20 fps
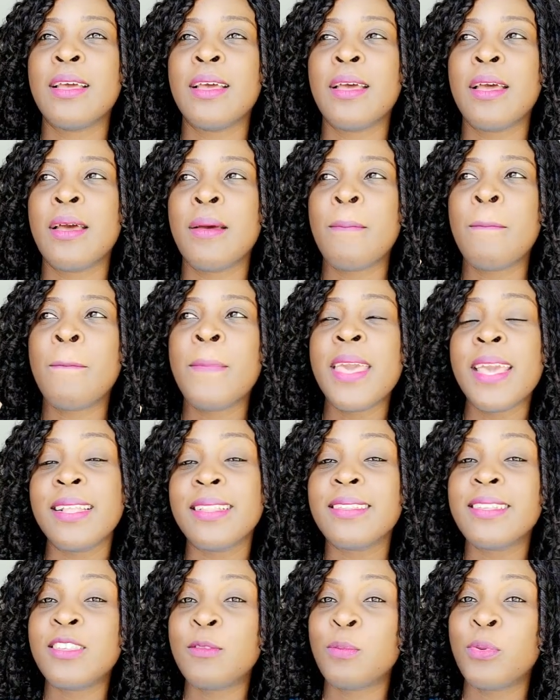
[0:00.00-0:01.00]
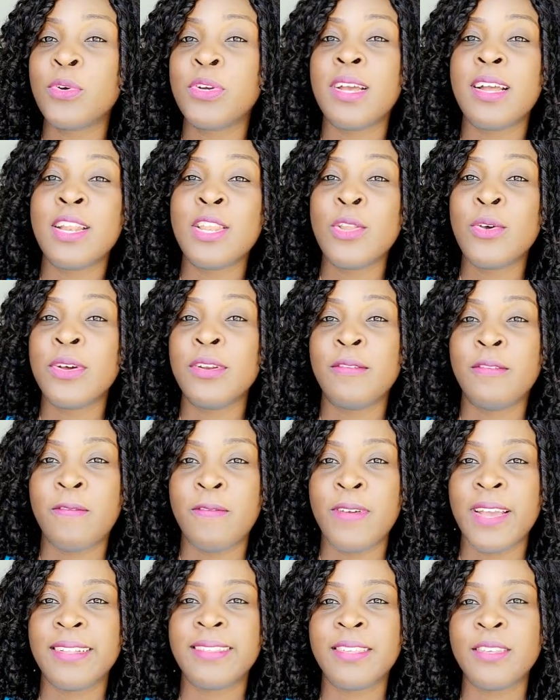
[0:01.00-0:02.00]
make this prayer
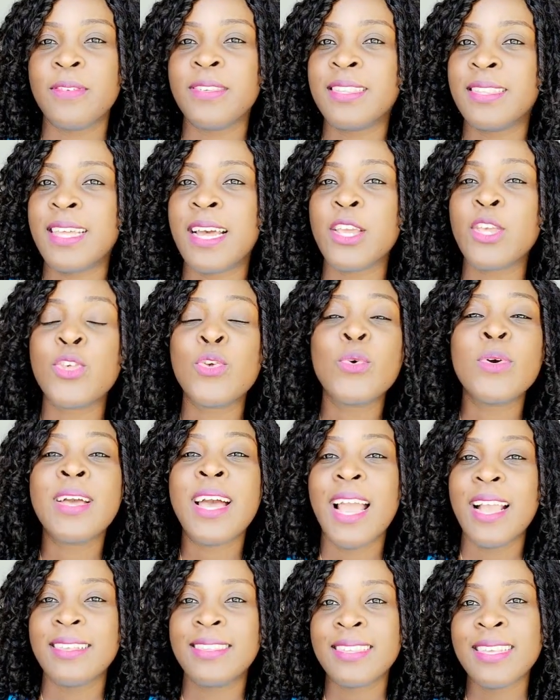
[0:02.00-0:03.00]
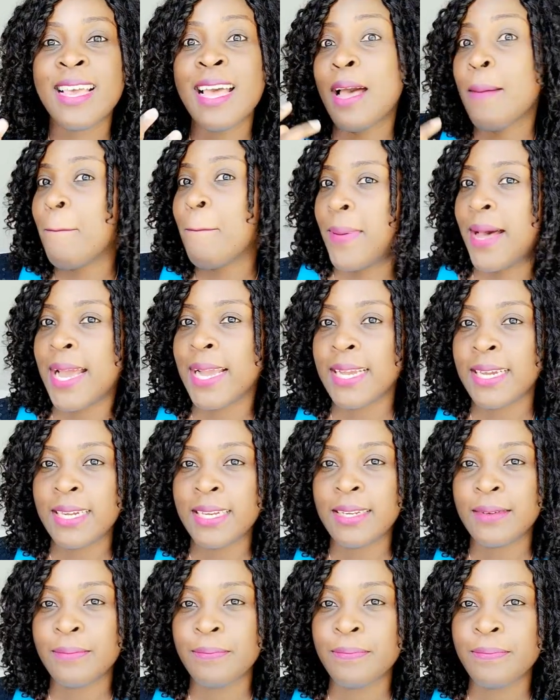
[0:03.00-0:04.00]
non-effective is that you guys come back
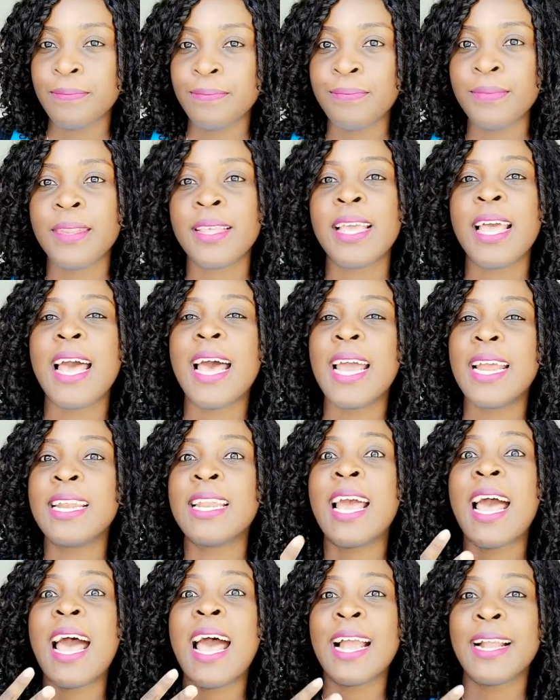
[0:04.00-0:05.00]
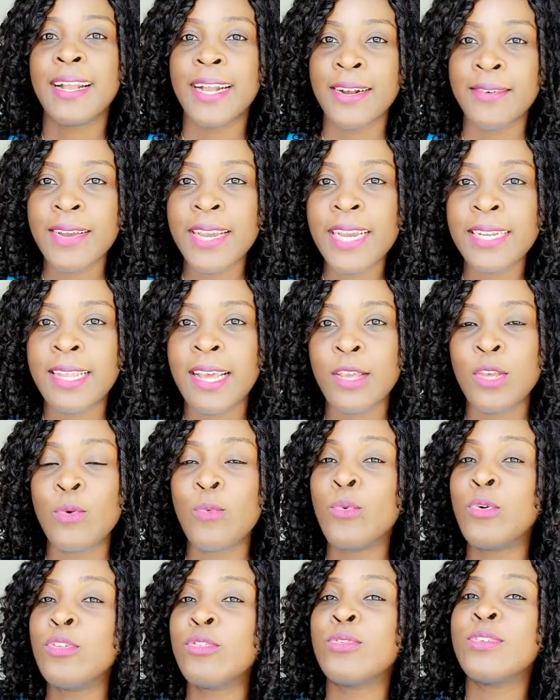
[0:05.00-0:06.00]
and agree that you
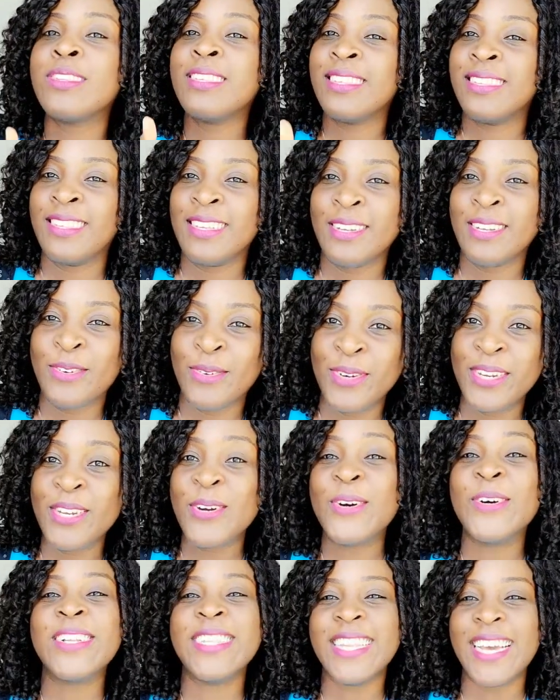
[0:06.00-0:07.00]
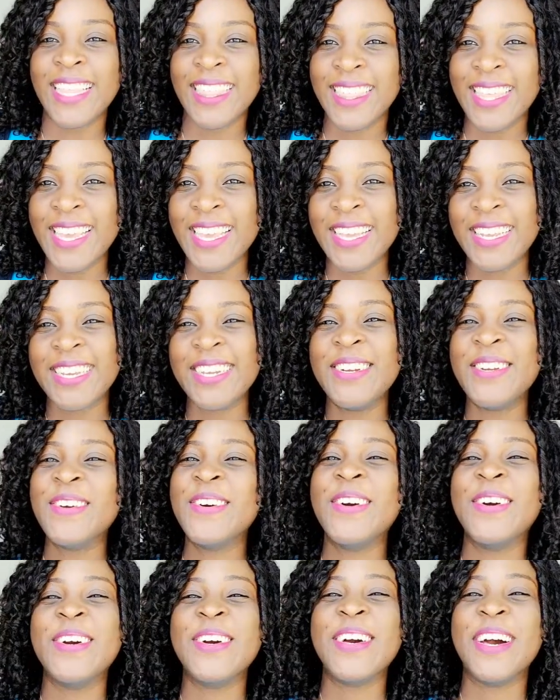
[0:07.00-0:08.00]
want to disagree on that thing. You
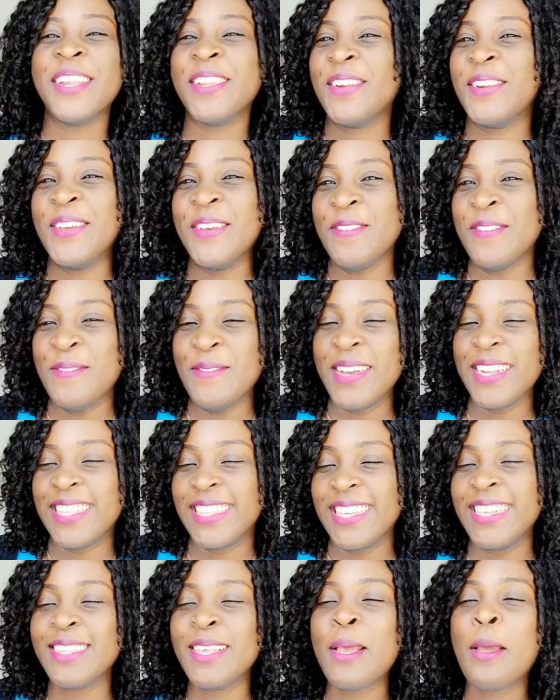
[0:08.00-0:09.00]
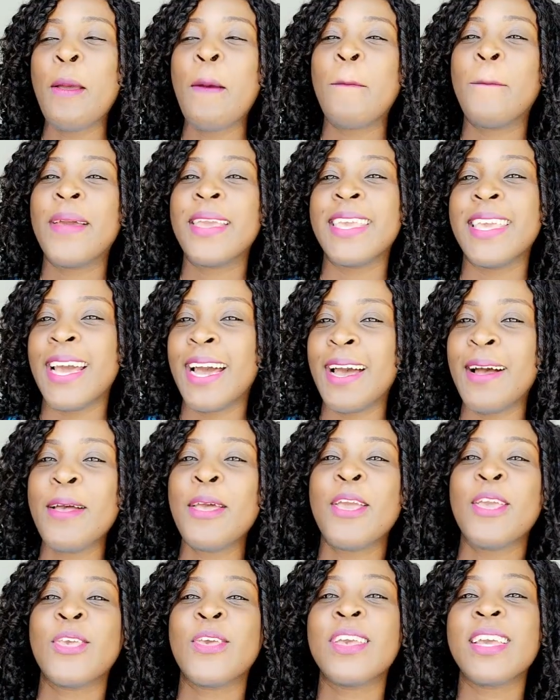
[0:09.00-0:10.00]
know, I don't know if it makes sense. But yeah,
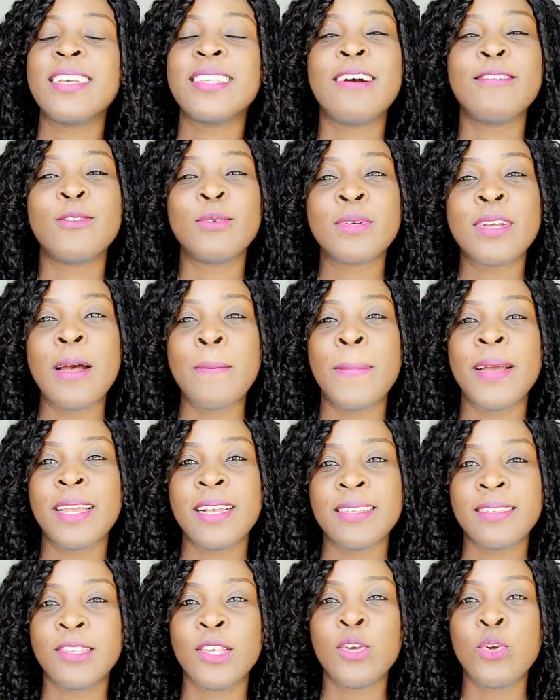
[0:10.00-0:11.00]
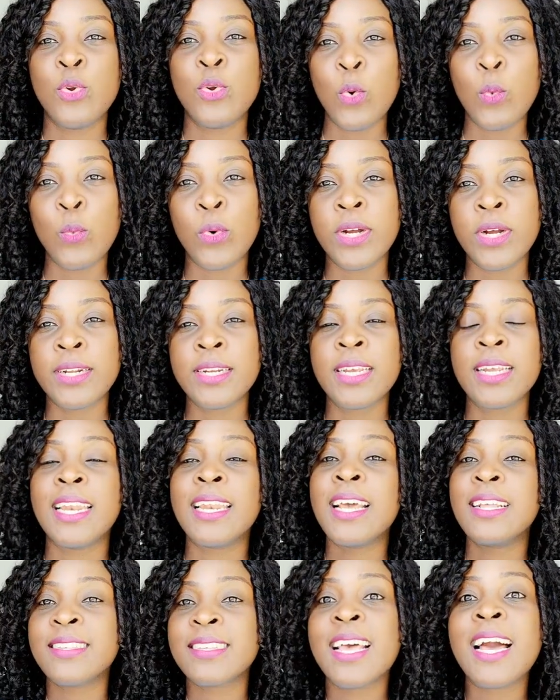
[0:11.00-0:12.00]
you guys have to come back and say, you know what,
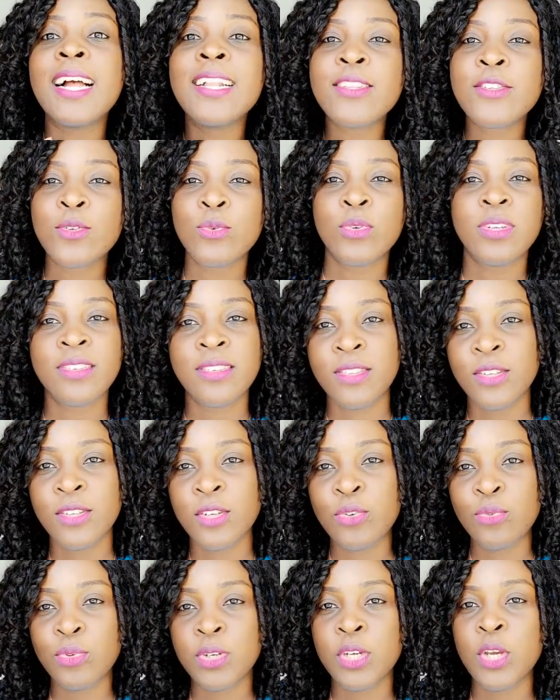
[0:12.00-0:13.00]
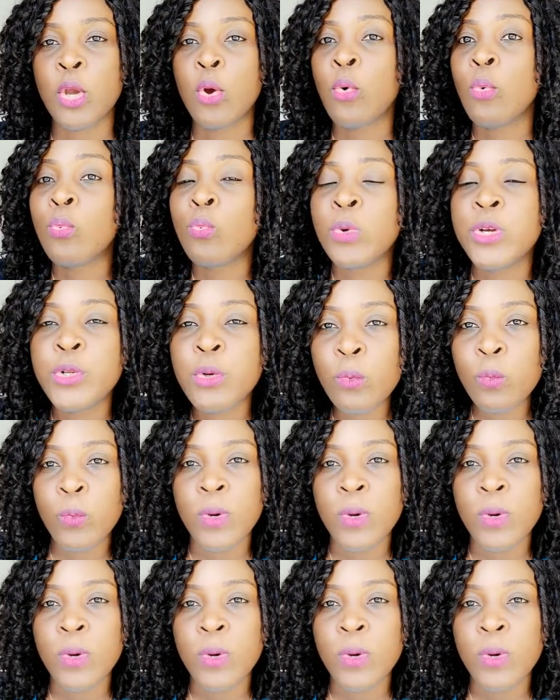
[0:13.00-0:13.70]
let's cancel this decree. We don't want